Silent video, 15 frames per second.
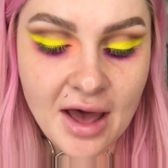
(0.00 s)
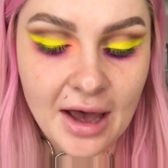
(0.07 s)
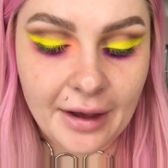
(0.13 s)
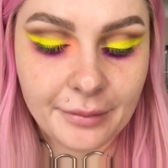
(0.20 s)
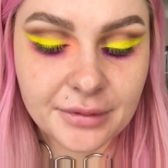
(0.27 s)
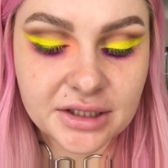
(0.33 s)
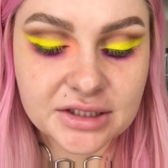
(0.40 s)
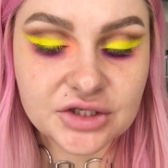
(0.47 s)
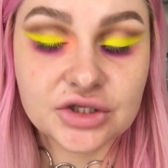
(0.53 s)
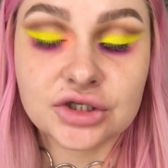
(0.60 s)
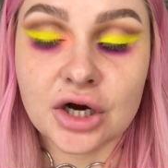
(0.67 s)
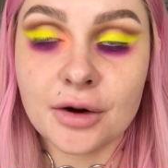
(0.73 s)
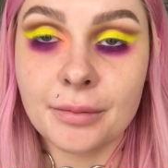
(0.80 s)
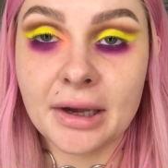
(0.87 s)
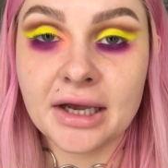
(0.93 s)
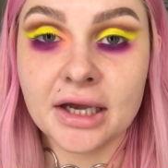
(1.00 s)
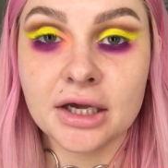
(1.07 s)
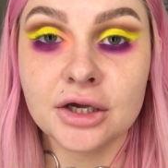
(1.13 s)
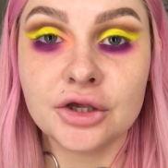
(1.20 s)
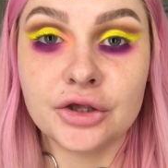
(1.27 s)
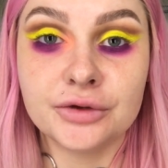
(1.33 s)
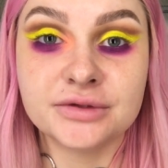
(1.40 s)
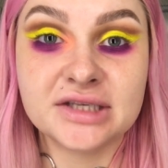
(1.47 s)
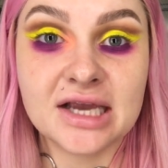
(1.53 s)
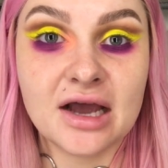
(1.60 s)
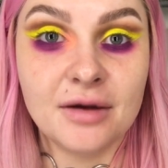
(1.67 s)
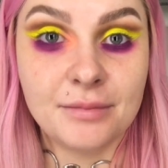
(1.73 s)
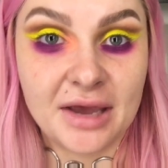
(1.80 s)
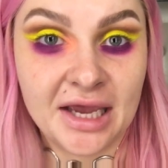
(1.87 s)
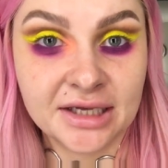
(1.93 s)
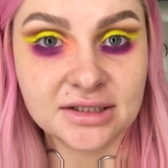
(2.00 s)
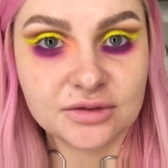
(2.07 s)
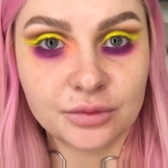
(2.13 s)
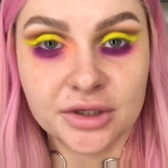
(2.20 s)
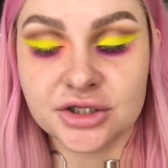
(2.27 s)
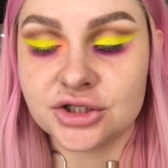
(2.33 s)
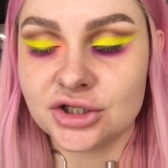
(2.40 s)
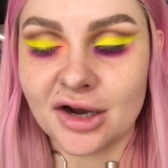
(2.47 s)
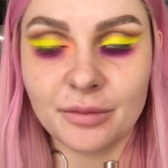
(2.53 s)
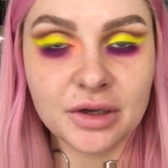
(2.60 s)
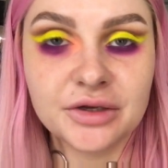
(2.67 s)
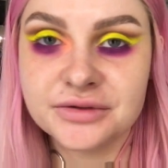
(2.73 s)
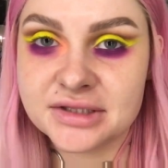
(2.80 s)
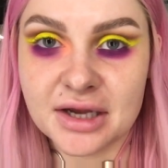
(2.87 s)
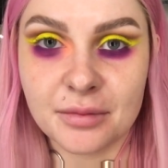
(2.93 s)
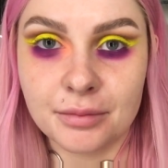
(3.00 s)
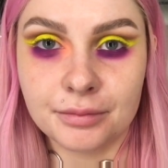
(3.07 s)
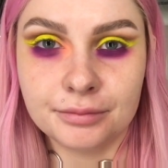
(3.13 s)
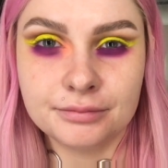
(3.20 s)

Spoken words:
I'm going to start by using a base, which I've been using a